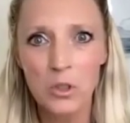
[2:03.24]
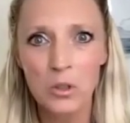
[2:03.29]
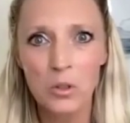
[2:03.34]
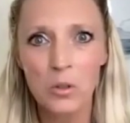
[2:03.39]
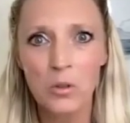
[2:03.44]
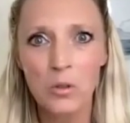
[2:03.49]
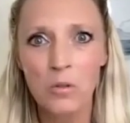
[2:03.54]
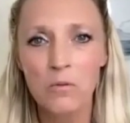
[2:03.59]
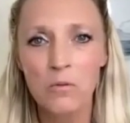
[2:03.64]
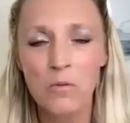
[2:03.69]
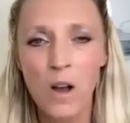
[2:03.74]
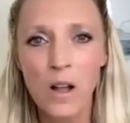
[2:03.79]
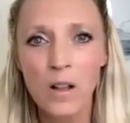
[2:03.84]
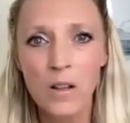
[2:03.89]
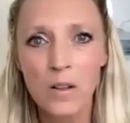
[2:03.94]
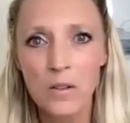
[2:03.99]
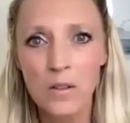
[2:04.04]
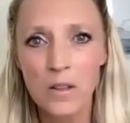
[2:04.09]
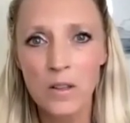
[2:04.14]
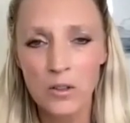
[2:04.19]
to
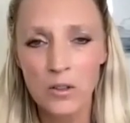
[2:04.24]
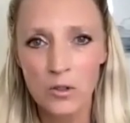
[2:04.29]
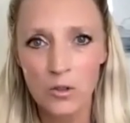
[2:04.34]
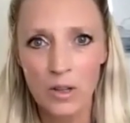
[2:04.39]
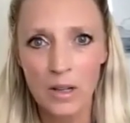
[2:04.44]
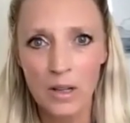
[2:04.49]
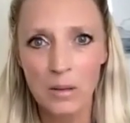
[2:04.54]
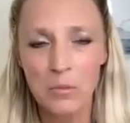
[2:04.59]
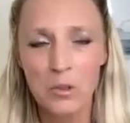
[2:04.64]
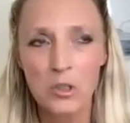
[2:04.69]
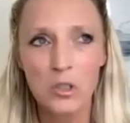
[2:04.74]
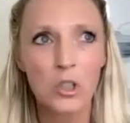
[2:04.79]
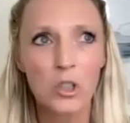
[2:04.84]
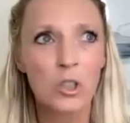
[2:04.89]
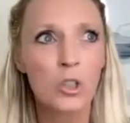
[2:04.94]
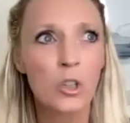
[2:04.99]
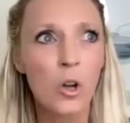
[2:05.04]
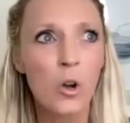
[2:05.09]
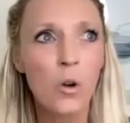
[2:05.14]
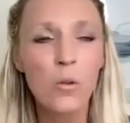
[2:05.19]
follow their dreams, to
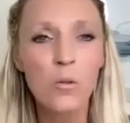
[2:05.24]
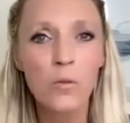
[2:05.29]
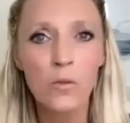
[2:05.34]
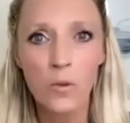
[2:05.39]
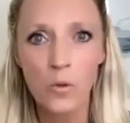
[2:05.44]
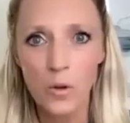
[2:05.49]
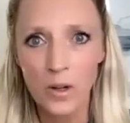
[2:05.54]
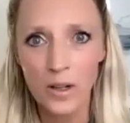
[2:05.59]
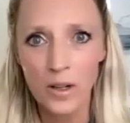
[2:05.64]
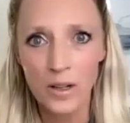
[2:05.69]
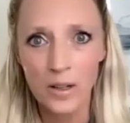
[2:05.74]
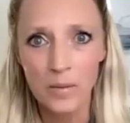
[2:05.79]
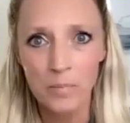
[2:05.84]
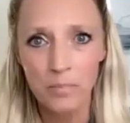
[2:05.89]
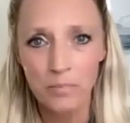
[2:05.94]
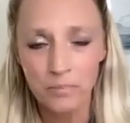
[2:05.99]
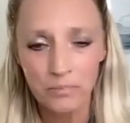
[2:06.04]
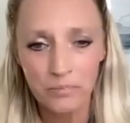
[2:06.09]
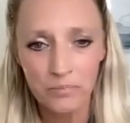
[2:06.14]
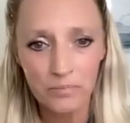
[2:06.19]
go for
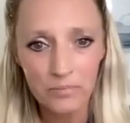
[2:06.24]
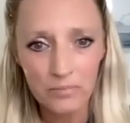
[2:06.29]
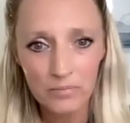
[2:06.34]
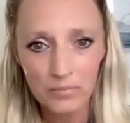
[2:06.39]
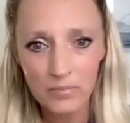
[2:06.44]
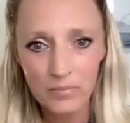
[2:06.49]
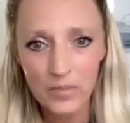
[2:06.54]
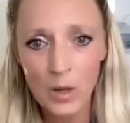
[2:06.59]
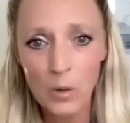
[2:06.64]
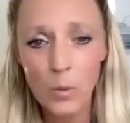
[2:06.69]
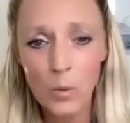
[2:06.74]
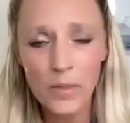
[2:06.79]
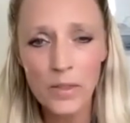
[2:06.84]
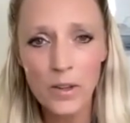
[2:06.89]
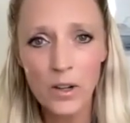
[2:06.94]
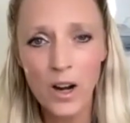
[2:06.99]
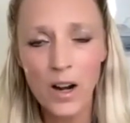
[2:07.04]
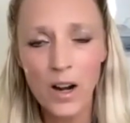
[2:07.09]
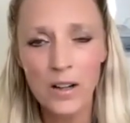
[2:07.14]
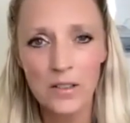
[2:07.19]
what
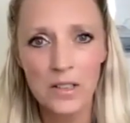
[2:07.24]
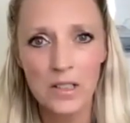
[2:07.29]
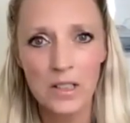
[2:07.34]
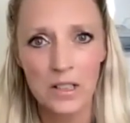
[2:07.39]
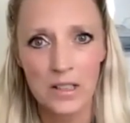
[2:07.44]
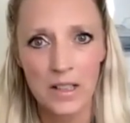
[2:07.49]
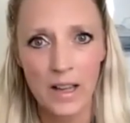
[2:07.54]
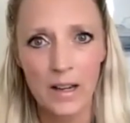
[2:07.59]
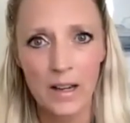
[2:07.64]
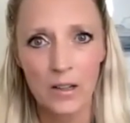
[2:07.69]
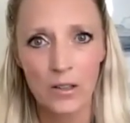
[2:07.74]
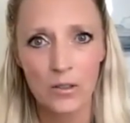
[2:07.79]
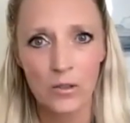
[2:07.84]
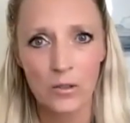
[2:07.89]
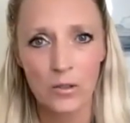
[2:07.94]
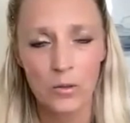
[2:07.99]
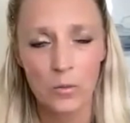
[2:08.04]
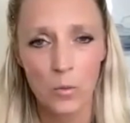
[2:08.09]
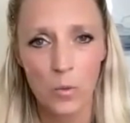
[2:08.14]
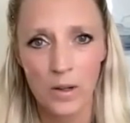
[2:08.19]
their heart's
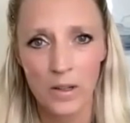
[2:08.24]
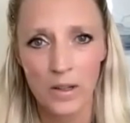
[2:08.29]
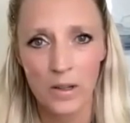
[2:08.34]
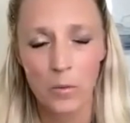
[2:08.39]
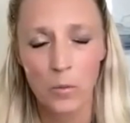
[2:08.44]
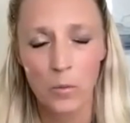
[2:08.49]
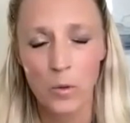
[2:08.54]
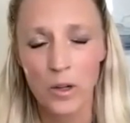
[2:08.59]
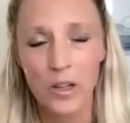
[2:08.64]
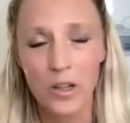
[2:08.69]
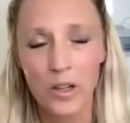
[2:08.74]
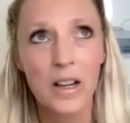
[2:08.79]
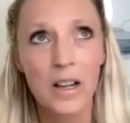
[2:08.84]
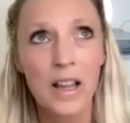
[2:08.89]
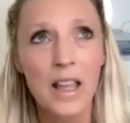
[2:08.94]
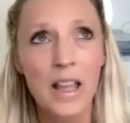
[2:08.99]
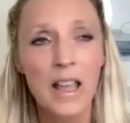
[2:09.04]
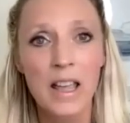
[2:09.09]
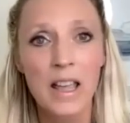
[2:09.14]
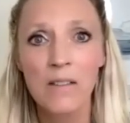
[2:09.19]
desires were,
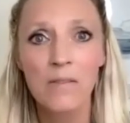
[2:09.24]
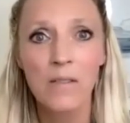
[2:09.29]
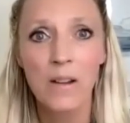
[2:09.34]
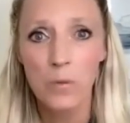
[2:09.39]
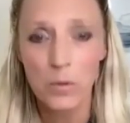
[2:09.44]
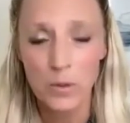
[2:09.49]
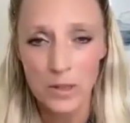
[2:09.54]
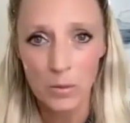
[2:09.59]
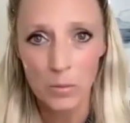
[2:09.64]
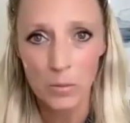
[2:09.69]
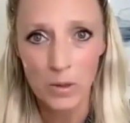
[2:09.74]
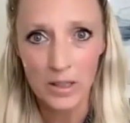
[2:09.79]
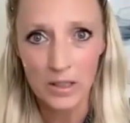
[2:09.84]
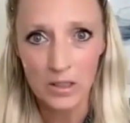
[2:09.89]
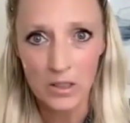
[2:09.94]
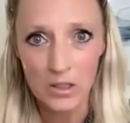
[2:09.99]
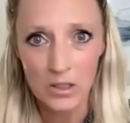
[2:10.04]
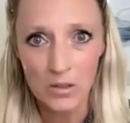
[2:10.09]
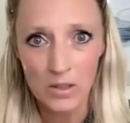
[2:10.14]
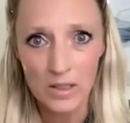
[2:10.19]
if I wasn't willing
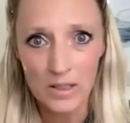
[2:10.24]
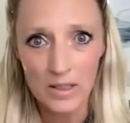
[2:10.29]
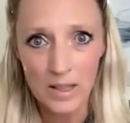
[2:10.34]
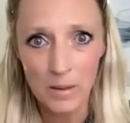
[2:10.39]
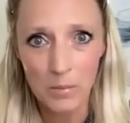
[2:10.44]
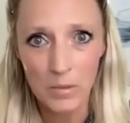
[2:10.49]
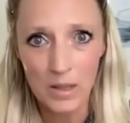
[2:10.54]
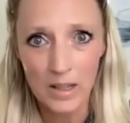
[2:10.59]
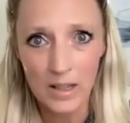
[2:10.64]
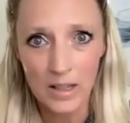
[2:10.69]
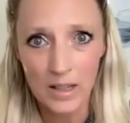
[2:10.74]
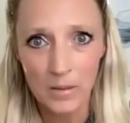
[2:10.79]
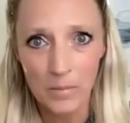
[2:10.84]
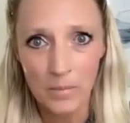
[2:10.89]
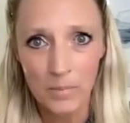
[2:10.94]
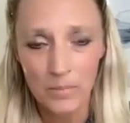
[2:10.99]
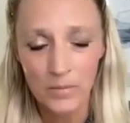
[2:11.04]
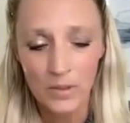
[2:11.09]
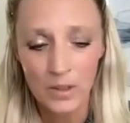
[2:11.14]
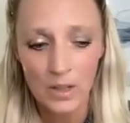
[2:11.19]
to do the same thing.
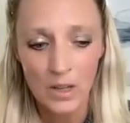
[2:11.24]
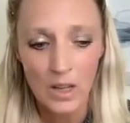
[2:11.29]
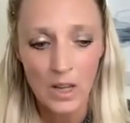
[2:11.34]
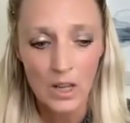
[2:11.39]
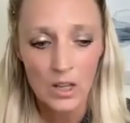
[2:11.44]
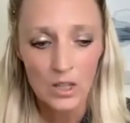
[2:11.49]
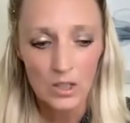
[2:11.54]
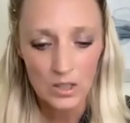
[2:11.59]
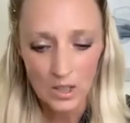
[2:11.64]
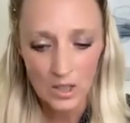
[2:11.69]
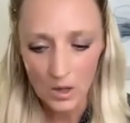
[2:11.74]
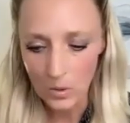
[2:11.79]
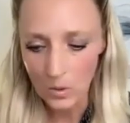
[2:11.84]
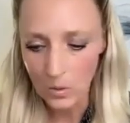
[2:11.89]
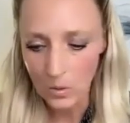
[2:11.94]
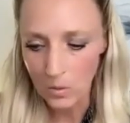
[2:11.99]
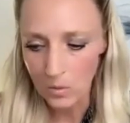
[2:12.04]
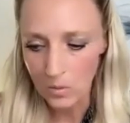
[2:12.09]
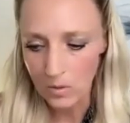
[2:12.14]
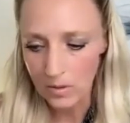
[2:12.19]

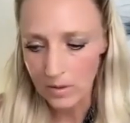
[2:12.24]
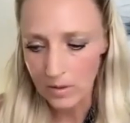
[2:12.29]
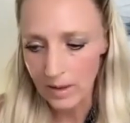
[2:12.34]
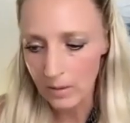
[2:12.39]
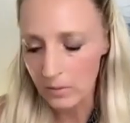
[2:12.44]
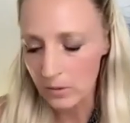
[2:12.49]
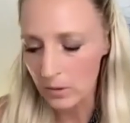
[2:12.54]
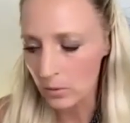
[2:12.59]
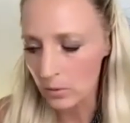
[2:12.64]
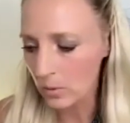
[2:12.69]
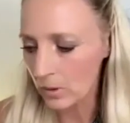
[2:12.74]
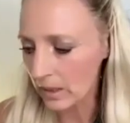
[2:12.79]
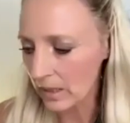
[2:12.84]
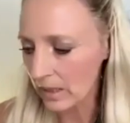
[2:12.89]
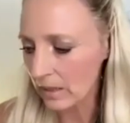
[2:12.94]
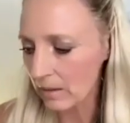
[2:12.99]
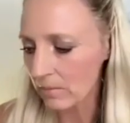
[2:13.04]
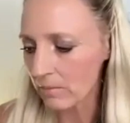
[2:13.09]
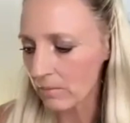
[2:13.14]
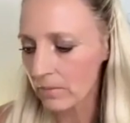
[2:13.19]
So that was
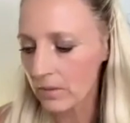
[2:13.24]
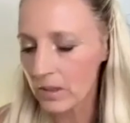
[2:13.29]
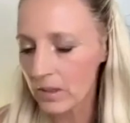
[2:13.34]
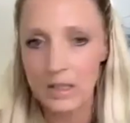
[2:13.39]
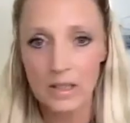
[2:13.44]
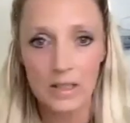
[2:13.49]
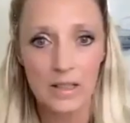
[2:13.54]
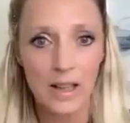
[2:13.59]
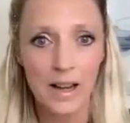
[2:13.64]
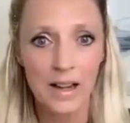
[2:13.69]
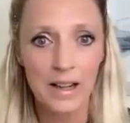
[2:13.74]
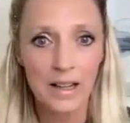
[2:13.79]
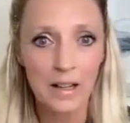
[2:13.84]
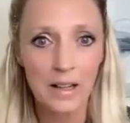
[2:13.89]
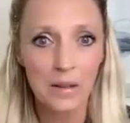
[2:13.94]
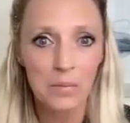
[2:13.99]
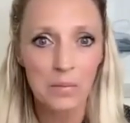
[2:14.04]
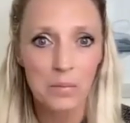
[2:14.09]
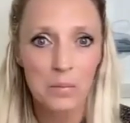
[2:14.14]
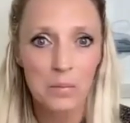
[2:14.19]
really the
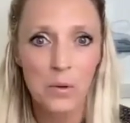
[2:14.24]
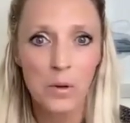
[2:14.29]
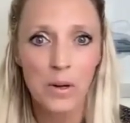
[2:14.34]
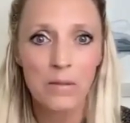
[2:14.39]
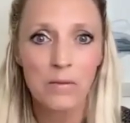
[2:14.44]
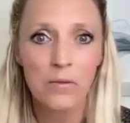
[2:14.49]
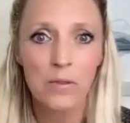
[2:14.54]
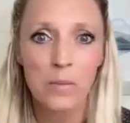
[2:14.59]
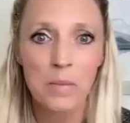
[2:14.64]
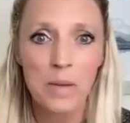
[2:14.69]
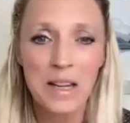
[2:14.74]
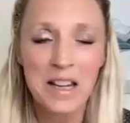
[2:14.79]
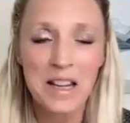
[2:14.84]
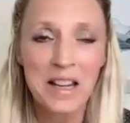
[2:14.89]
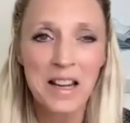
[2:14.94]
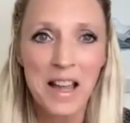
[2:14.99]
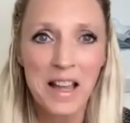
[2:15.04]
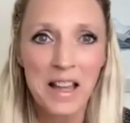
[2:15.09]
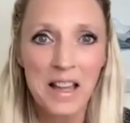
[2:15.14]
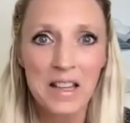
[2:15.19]
deciding point for
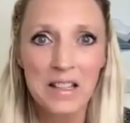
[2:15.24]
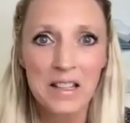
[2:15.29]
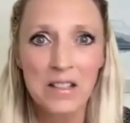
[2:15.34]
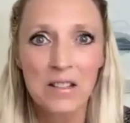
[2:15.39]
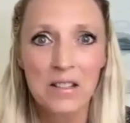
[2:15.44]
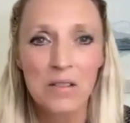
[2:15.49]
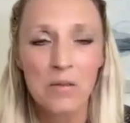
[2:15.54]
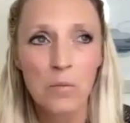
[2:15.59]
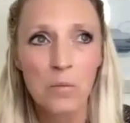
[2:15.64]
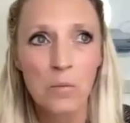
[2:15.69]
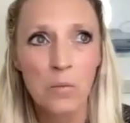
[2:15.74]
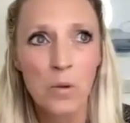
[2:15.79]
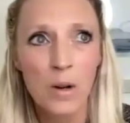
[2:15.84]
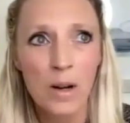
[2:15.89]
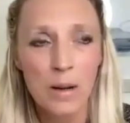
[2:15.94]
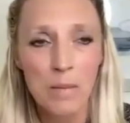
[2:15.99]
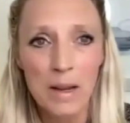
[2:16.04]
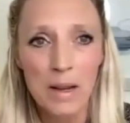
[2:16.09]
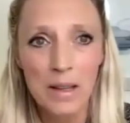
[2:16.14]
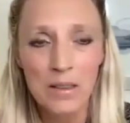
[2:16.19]
me. And when
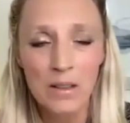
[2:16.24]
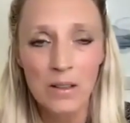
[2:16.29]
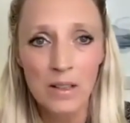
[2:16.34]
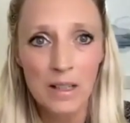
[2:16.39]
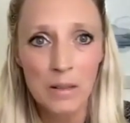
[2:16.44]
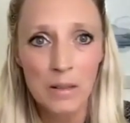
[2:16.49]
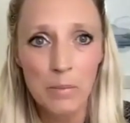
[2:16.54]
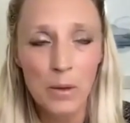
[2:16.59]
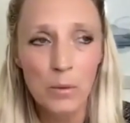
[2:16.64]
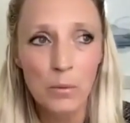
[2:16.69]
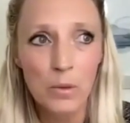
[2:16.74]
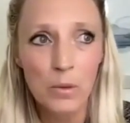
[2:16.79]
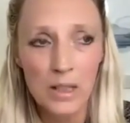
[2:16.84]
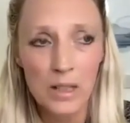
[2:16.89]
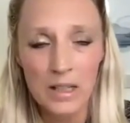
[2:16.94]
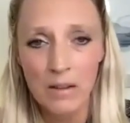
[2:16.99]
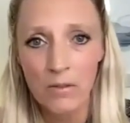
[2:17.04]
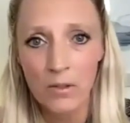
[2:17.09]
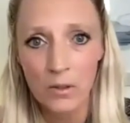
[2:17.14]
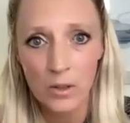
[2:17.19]
I made the leap, I really
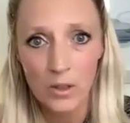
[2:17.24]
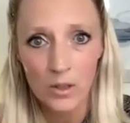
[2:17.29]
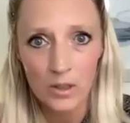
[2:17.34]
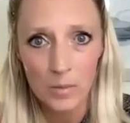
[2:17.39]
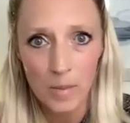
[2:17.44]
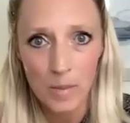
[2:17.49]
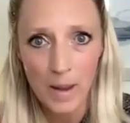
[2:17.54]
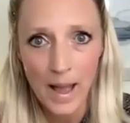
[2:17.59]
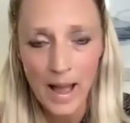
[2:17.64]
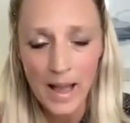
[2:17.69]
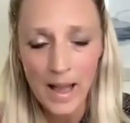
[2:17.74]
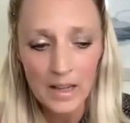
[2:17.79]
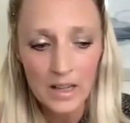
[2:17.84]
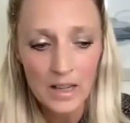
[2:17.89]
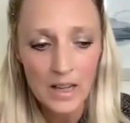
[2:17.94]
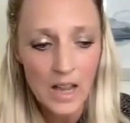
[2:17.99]
never looked back.